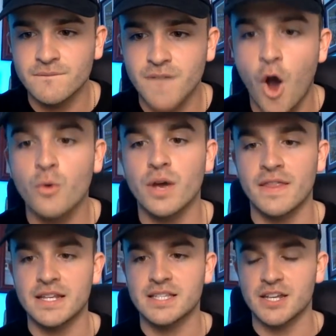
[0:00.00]
Oh, and
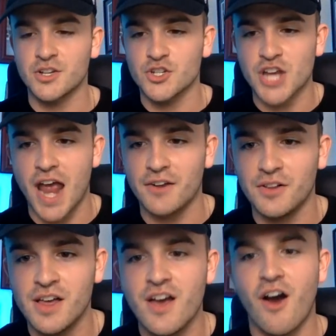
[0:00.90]
then he said your channel.
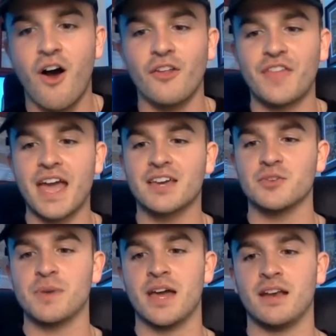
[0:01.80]
Oh, thank you,
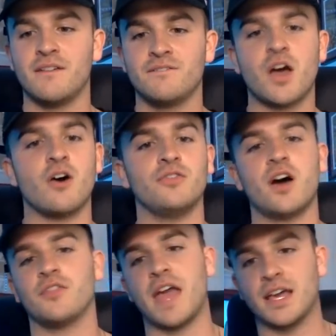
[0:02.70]
man. No,
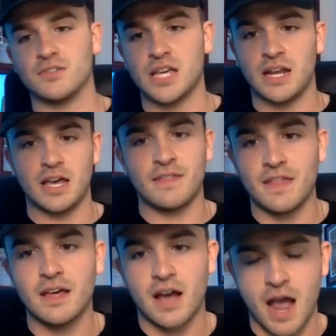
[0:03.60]
thank you, Tana, and
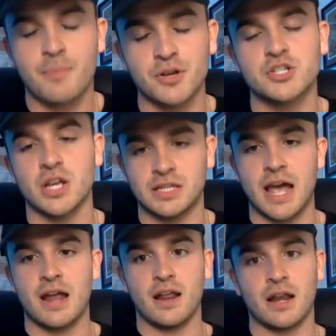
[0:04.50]
I appreciate
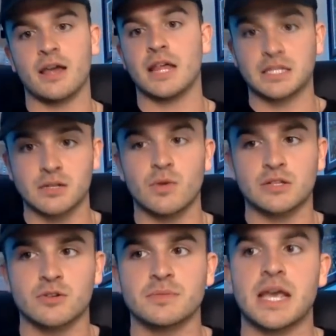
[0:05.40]
that. And that's
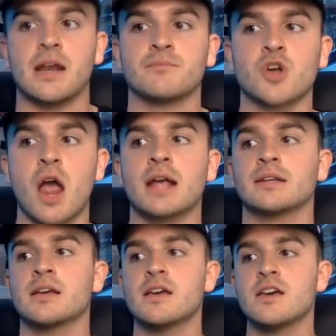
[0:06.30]
what I'm saying. I'm
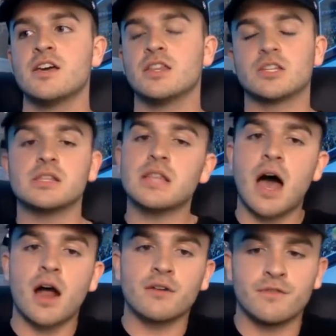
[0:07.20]
trying. There's a
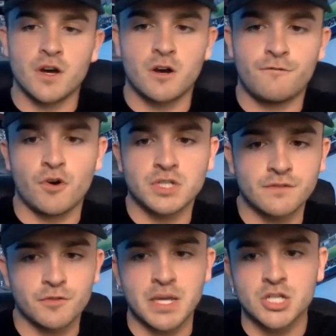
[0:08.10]
lot of false
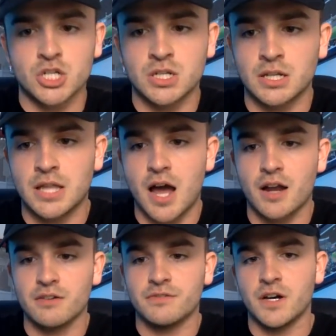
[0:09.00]
information, a lot
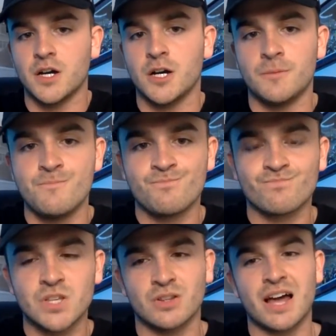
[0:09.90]
of a
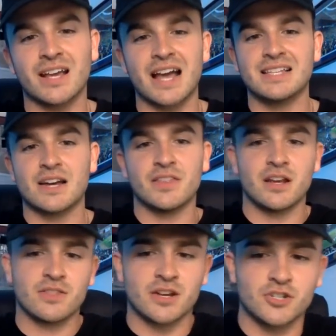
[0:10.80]
lot of guys out
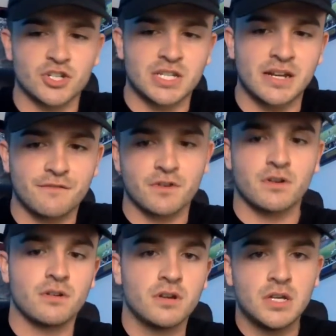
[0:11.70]
there that are just in it
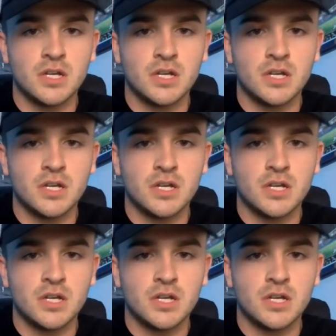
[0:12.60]
for